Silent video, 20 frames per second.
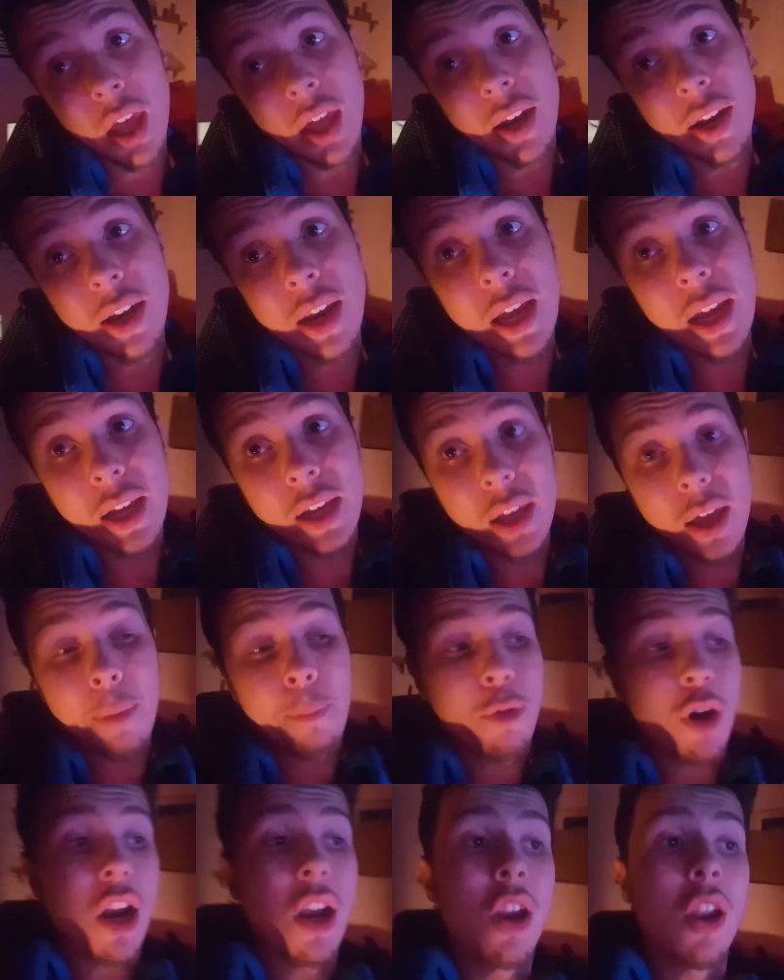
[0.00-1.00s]
Nick,
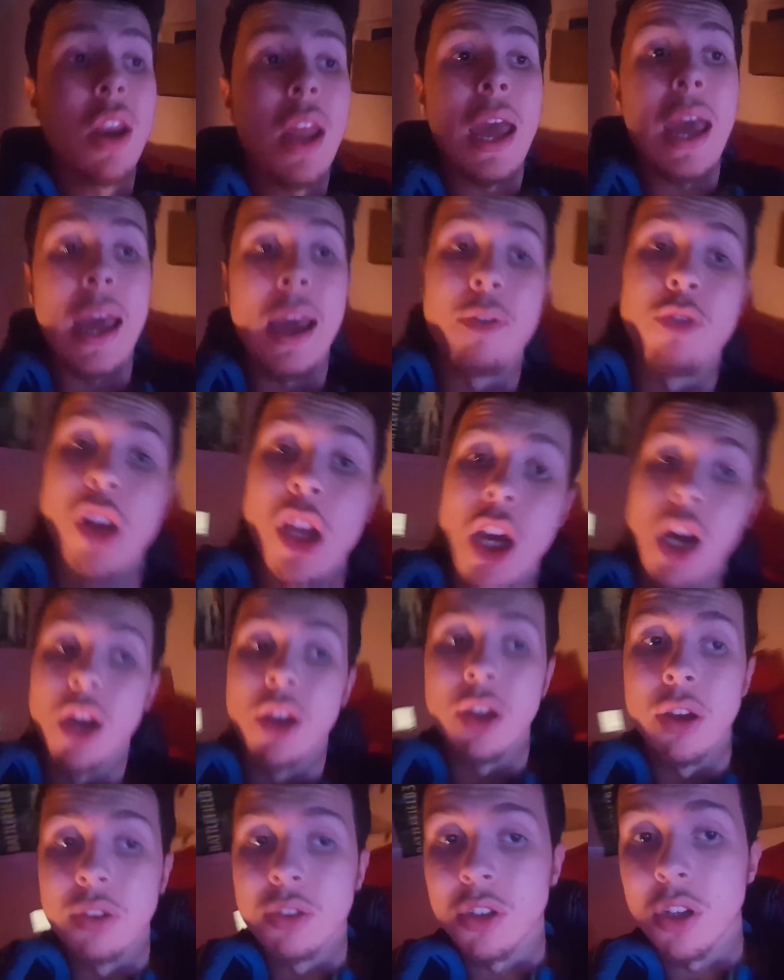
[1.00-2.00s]
Brandon, and
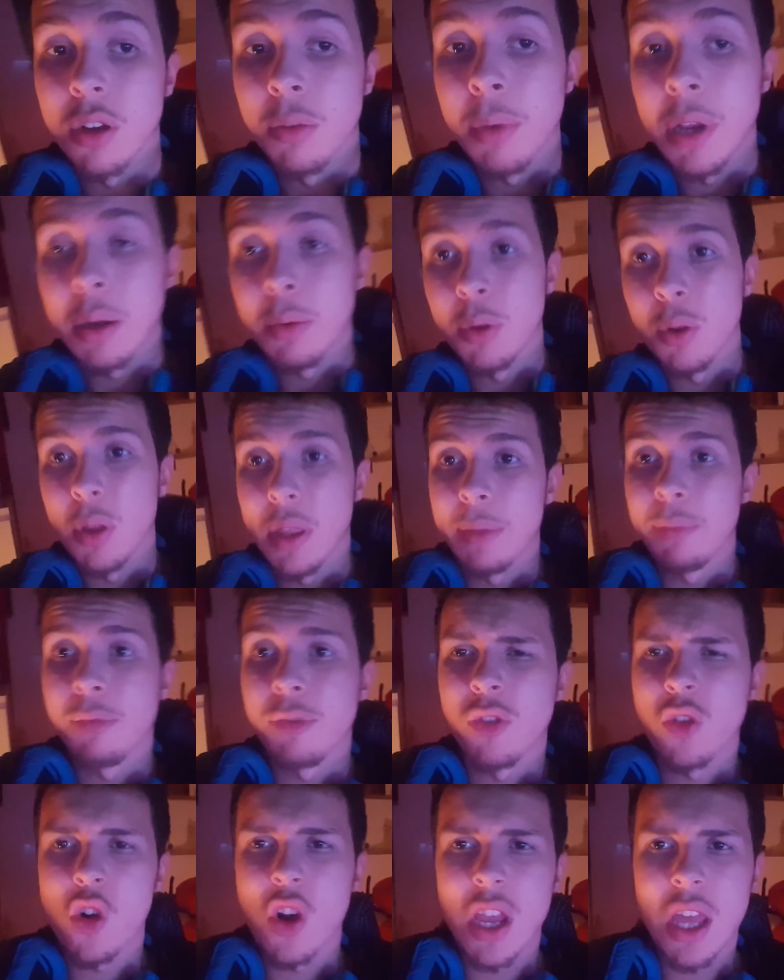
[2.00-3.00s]
Ricardo. So I'm playing with all them
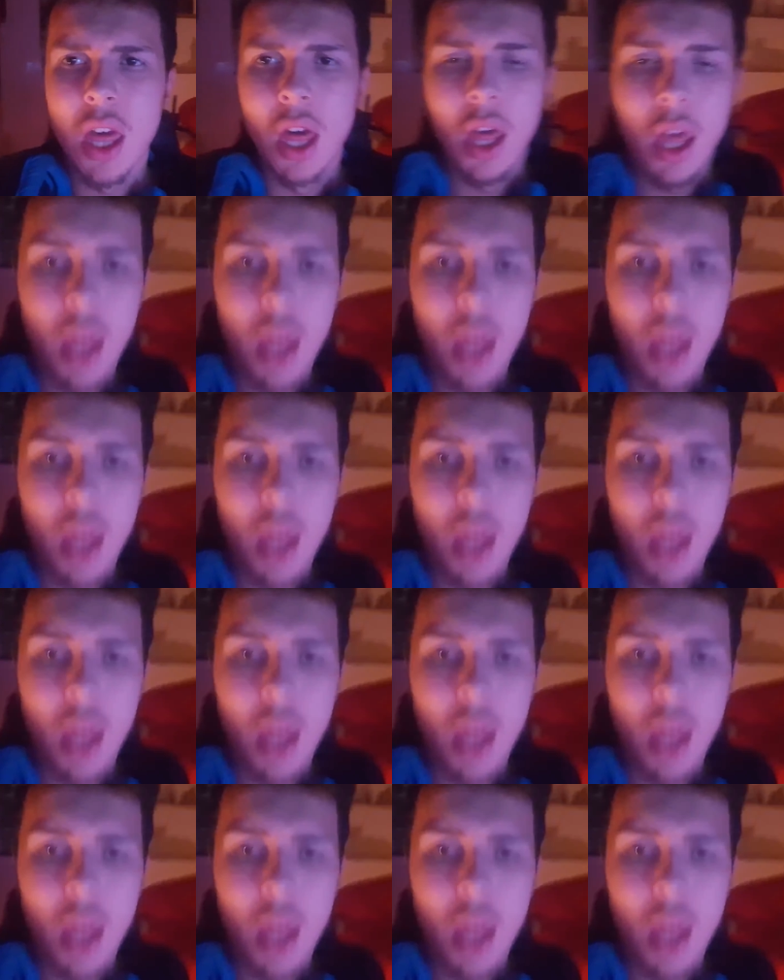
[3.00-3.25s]
three.